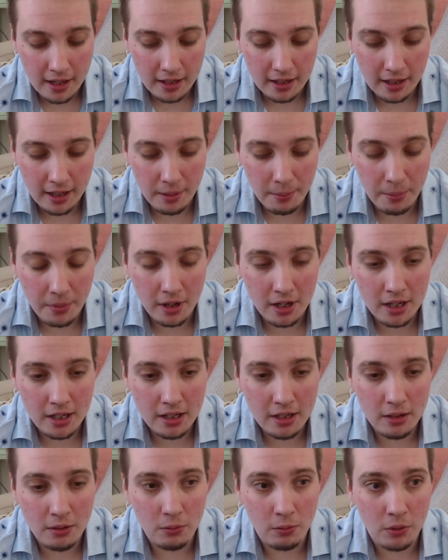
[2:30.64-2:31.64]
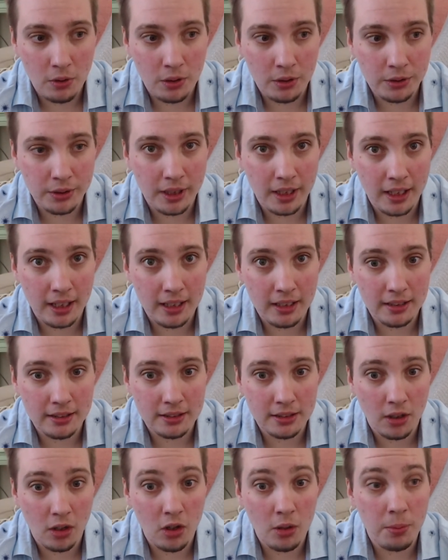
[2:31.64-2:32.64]
Now, my world
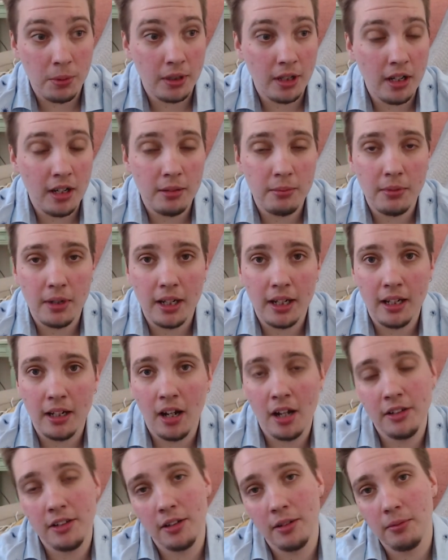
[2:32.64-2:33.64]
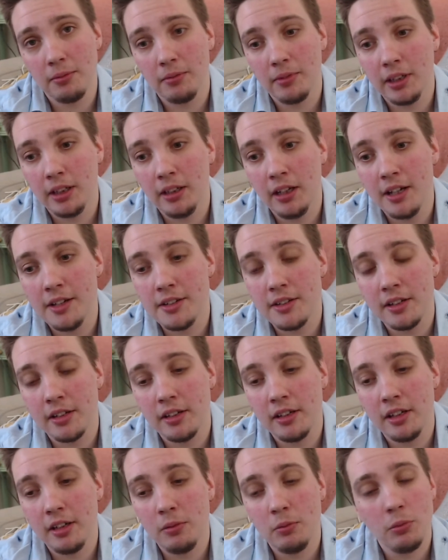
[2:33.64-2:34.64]
has opened up, and I didn't realize
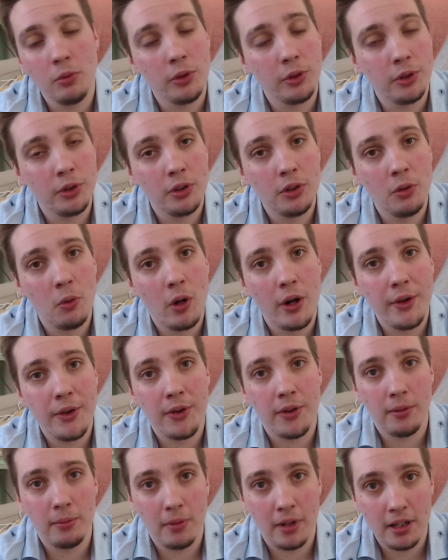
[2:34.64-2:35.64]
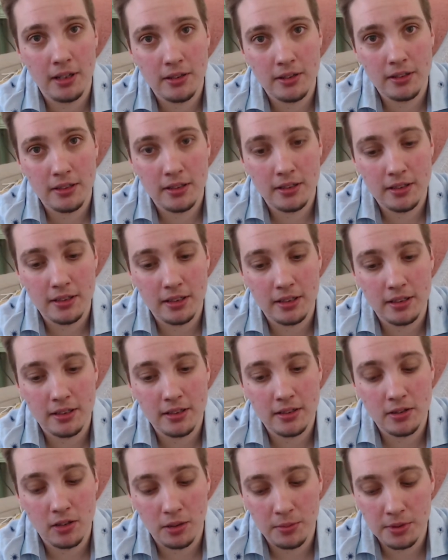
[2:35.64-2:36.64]
that it would quite so much
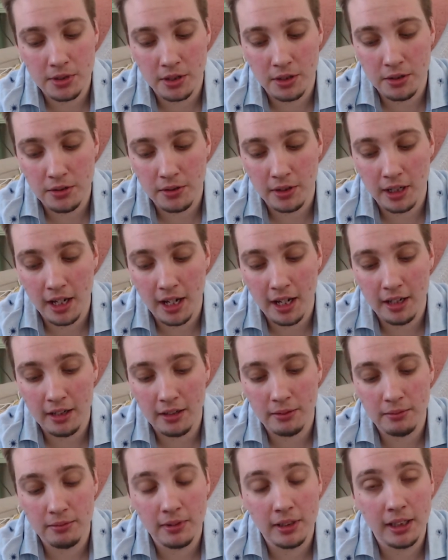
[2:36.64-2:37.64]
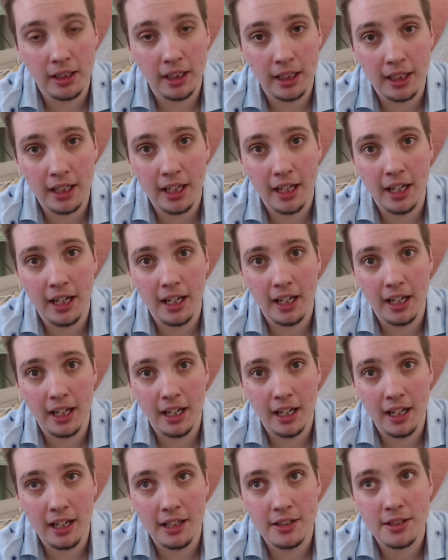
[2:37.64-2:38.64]
since top surgery, and really,
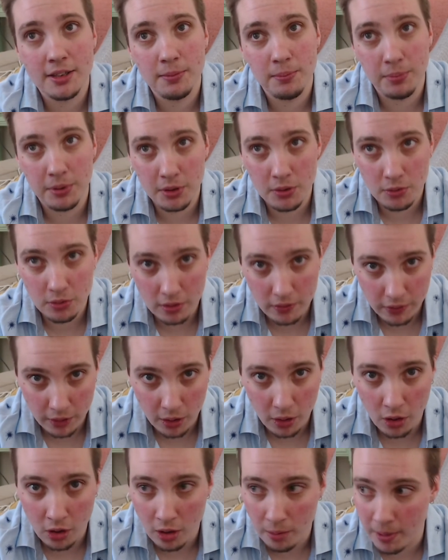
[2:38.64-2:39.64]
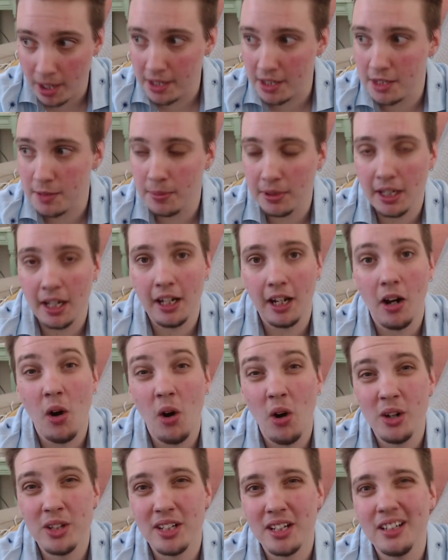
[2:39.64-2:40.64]
it's been driven home as it's been getting
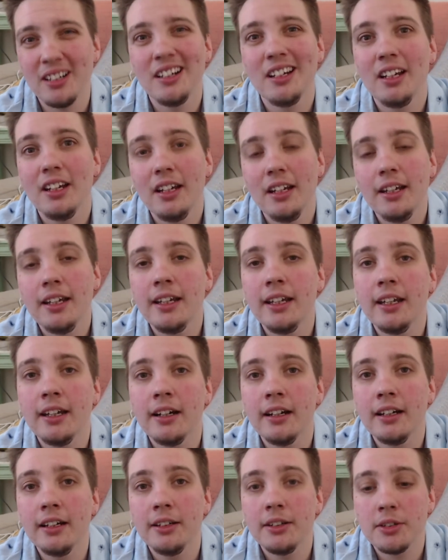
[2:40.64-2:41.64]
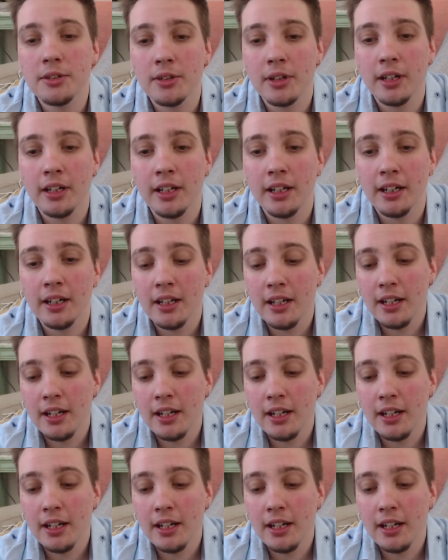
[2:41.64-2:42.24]
hotter here in Australia,